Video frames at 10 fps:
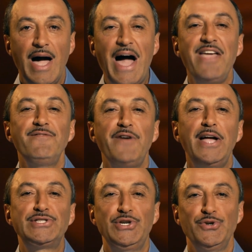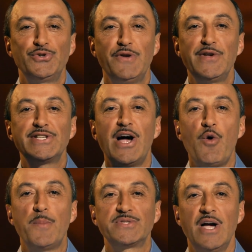I invite you to visit
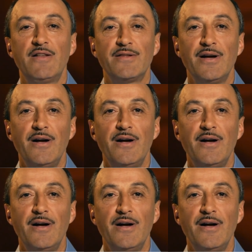our website